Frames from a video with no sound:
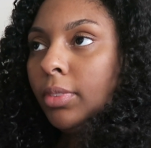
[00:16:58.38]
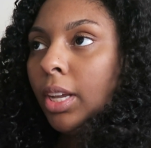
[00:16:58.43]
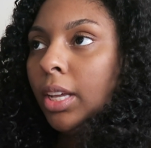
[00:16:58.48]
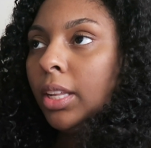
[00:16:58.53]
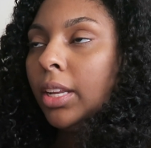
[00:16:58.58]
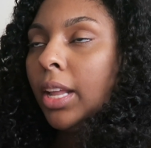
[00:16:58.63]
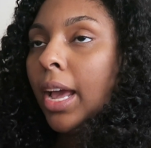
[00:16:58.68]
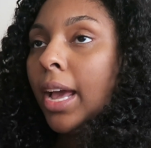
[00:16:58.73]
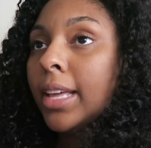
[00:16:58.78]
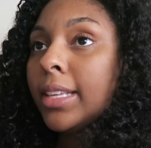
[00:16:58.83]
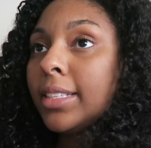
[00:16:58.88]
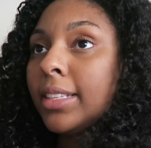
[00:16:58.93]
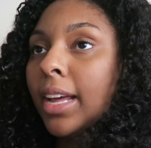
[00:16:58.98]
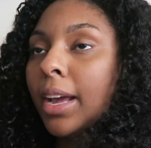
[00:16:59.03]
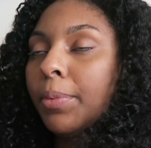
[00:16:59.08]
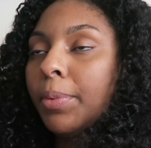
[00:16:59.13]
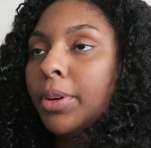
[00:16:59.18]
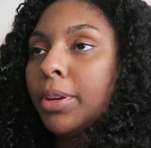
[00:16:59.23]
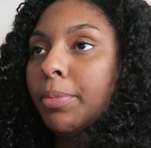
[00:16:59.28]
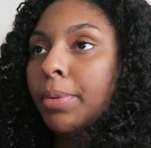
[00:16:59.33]
last night
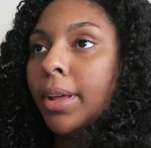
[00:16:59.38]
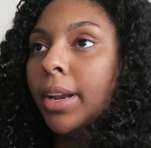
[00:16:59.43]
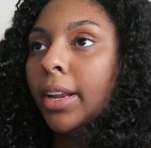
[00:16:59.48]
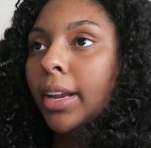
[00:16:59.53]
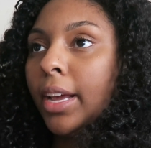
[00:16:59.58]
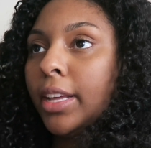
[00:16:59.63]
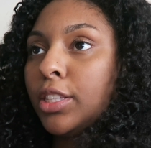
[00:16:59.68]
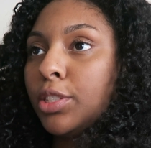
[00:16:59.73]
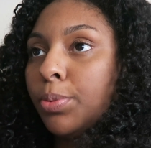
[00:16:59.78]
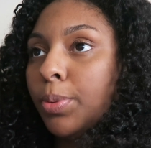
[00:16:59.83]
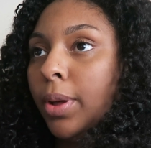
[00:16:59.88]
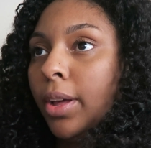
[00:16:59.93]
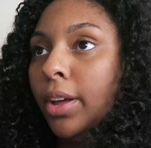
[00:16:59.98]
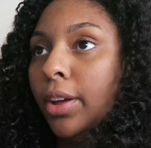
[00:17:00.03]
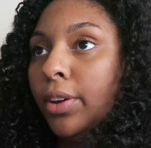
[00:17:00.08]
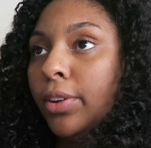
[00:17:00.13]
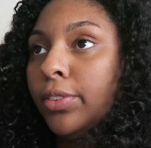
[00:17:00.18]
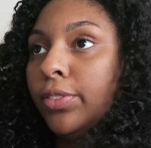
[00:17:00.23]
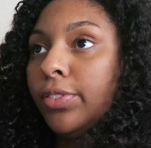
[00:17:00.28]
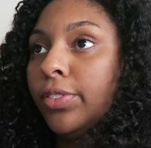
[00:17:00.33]
I went to bed at like
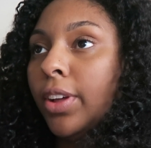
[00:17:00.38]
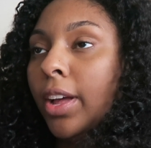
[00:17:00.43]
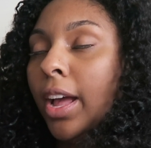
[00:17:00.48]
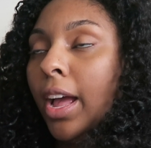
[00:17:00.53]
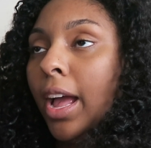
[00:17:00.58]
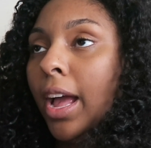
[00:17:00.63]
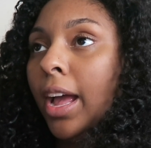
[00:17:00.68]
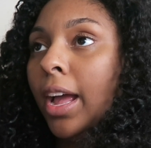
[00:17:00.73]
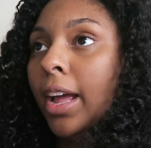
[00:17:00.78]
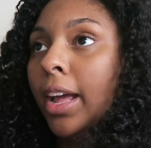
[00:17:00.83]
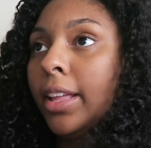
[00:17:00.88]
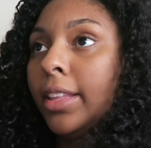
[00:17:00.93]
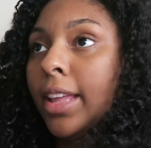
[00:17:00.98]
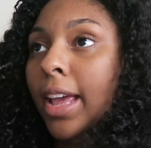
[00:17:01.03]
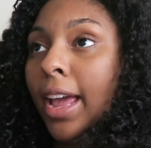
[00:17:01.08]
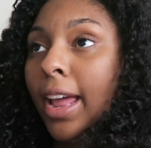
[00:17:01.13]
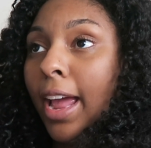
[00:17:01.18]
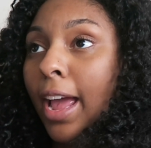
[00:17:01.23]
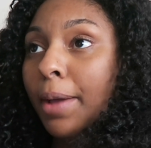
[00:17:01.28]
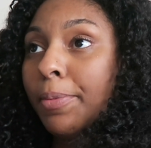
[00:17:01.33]
12. That
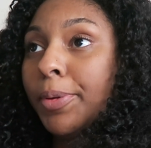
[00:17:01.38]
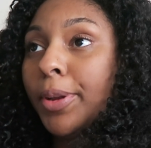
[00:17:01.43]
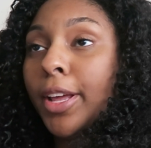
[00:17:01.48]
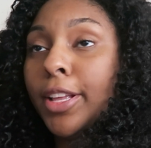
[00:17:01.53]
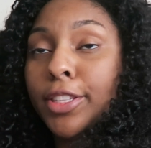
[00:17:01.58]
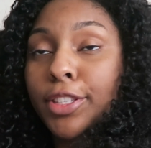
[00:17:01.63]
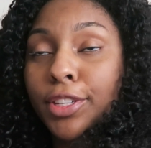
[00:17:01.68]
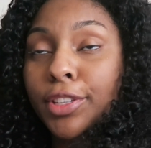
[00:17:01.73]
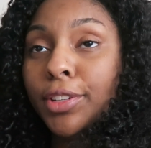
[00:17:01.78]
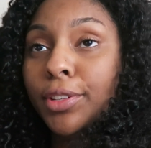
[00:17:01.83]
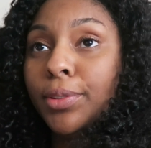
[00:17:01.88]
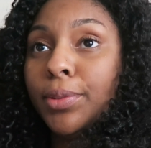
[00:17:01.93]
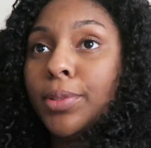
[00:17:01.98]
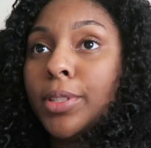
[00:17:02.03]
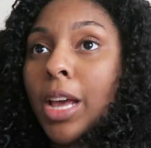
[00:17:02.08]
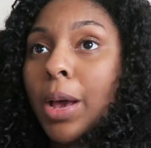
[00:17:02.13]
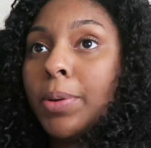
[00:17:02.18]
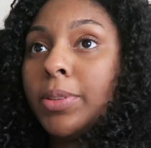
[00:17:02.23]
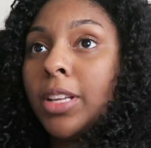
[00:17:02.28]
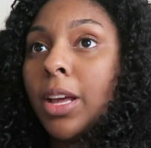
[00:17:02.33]
happened at 2,
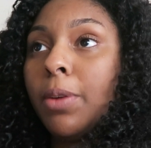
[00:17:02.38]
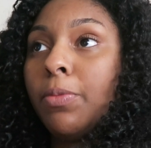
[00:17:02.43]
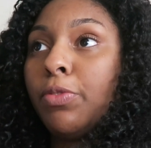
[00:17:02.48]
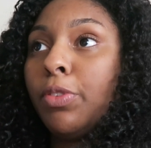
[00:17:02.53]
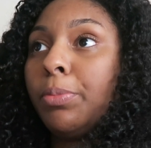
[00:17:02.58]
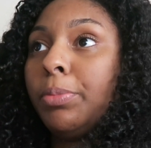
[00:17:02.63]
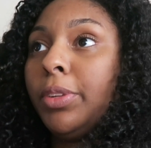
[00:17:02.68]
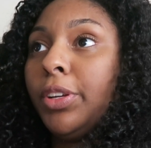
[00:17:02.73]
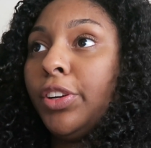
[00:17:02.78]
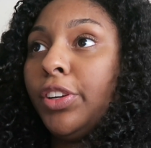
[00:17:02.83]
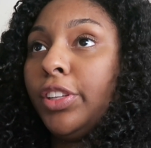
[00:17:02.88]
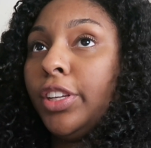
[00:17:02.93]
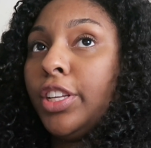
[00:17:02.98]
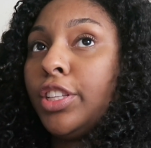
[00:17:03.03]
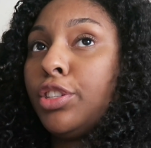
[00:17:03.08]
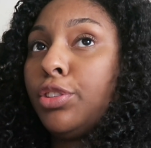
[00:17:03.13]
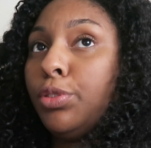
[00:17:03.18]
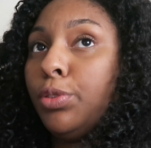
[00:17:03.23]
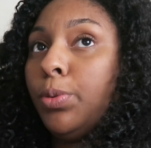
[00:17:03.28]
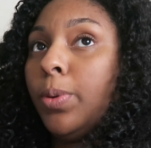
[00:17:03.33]
so I was up from literally
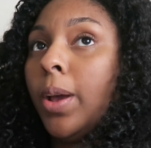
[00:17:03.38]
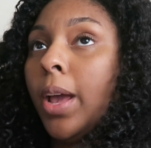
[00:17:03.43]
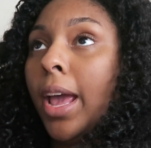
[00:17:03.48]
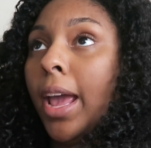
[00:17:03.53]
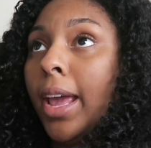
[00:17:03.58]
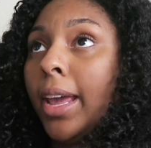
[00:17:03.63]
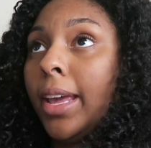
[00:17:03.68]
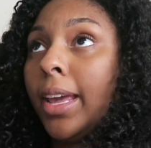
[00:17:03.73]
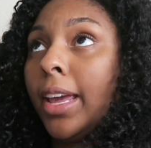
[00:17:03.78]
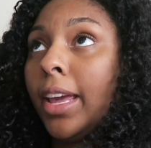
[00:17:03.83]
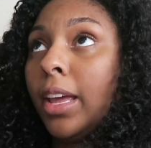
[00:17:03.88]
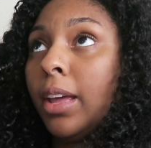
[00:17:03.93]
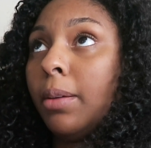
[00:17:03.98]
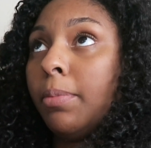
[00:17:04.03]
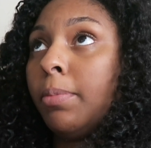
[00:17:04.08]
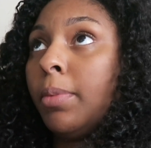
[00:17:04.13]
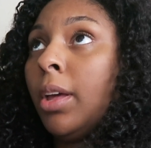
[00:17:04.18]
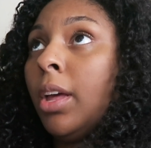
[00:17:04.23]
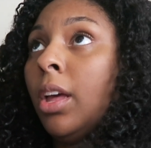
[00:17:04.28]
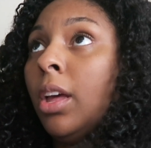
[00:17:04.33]
2
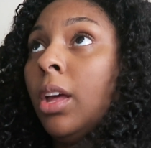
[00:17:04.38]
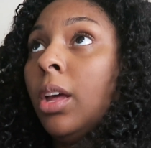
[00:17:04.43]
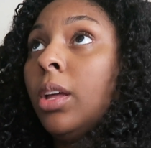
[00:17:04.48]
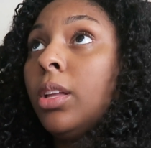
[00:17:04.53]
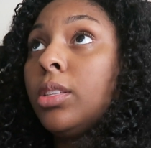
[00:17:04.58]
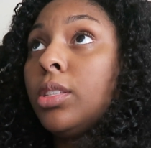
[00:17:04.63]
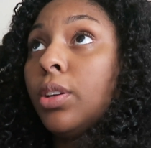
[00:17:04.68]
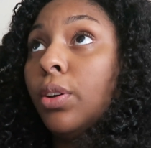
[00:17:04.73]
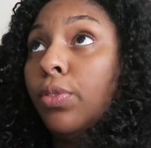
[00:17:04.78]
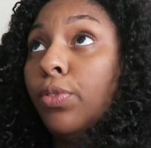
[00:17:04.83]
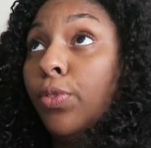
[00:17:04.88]
a.m. to